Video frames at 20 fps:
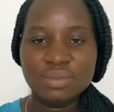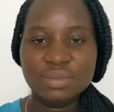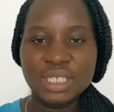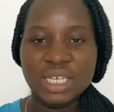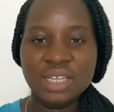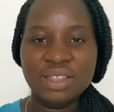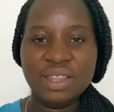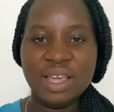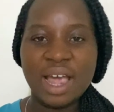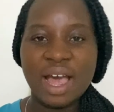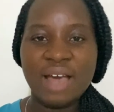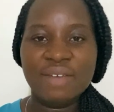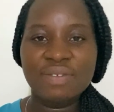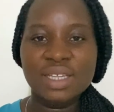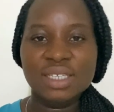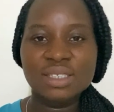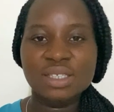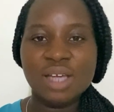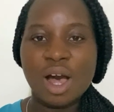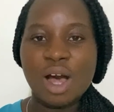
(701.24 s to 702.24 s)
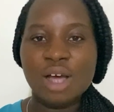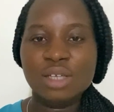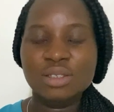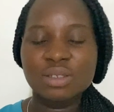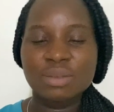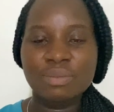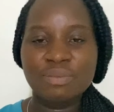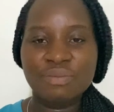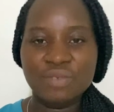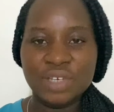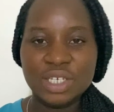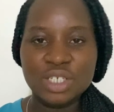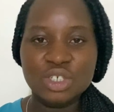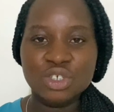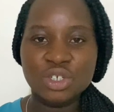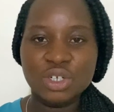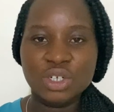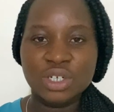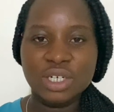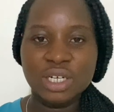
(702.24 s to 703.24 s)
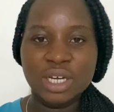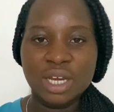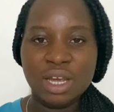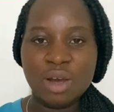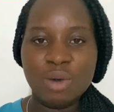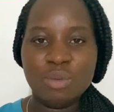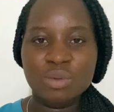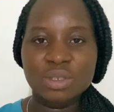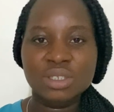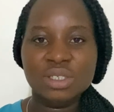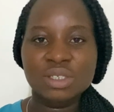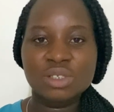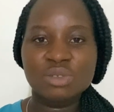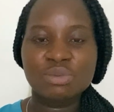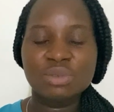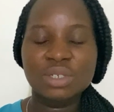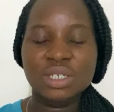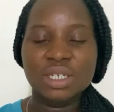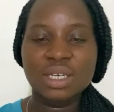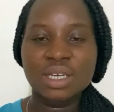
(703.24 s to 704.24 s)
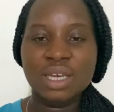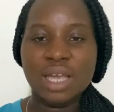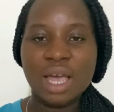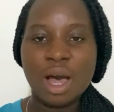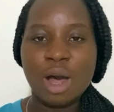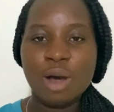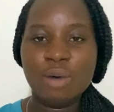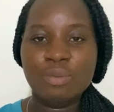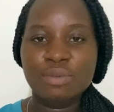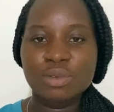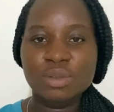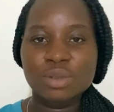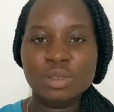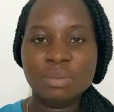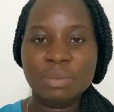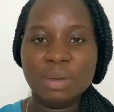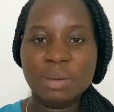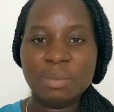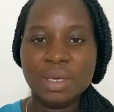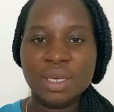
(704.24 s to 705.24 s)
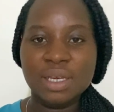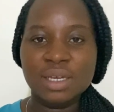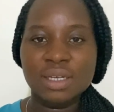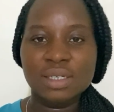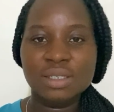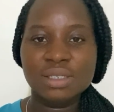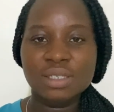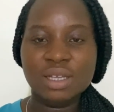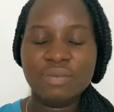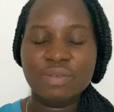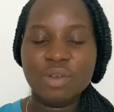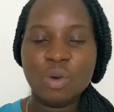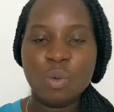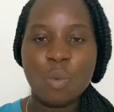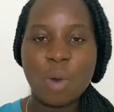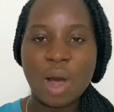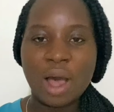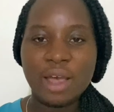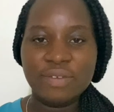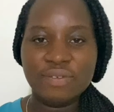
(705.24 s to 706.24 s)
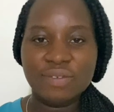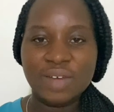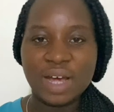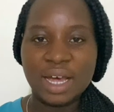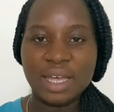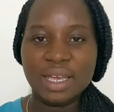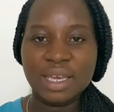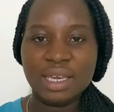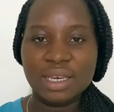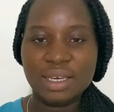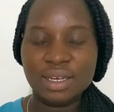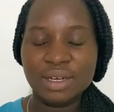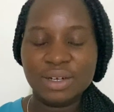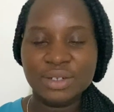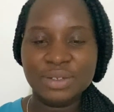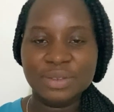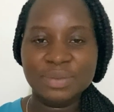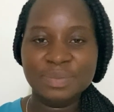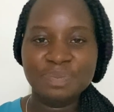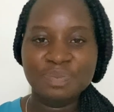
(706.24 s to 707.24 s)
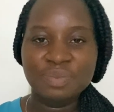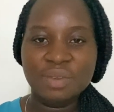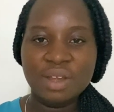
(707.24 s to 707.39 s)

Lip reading: they have this awesome feature which is really helpful to me because of the Wi-Fi here,